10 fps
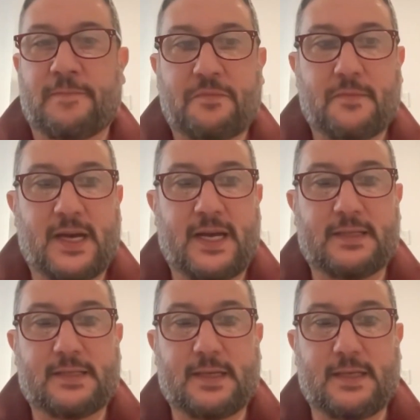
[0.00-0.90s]
And
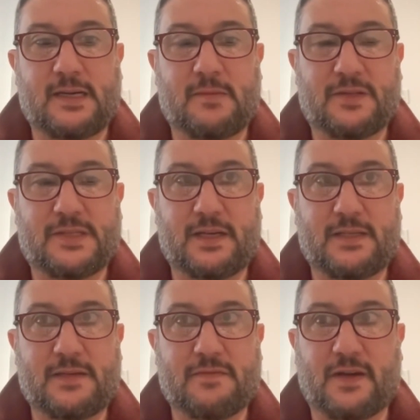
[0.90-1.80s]
it's almost
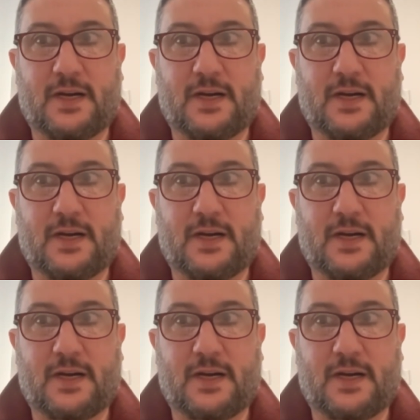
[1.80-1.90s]
as if